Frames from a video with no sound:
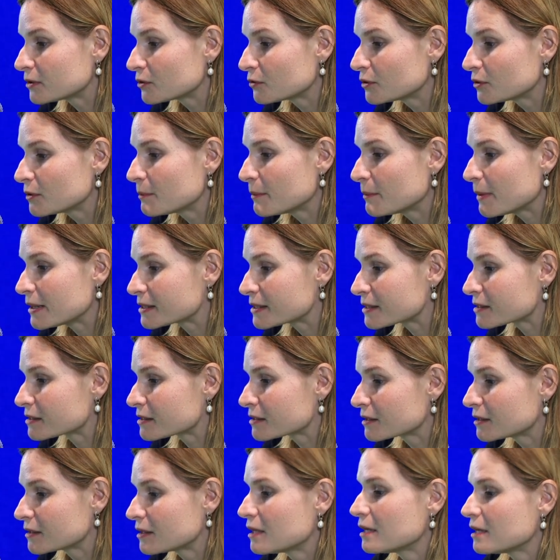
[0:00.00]
to the
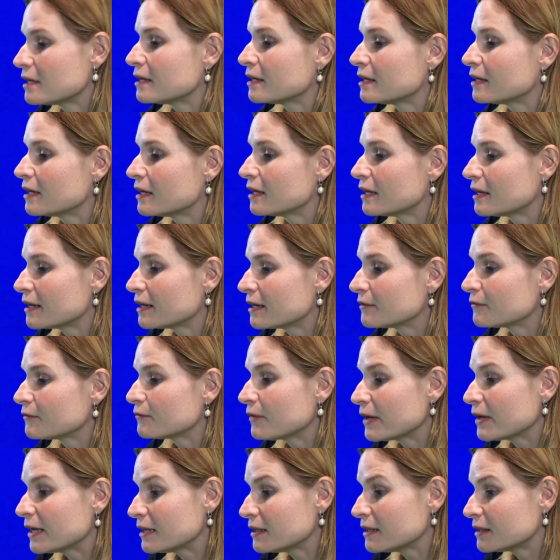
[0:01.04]
past, and
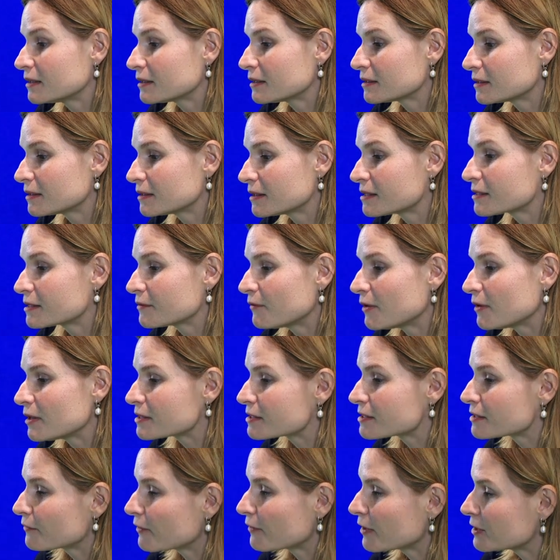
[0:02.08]
fake is a
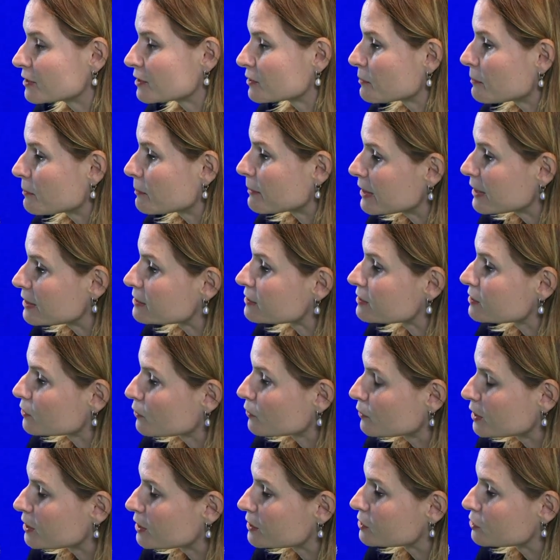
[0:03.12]
falsified past
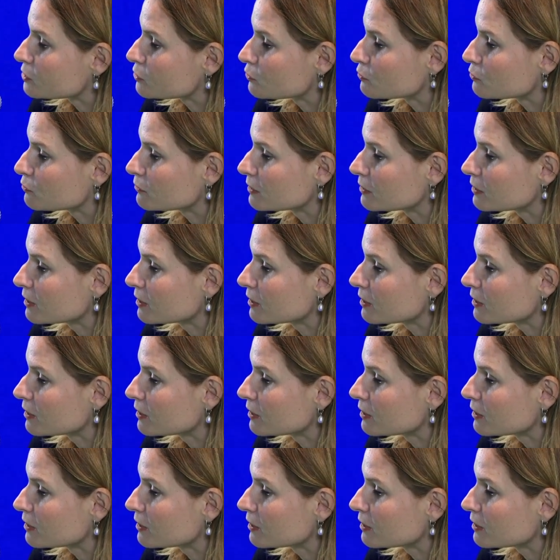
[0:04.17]
we assume.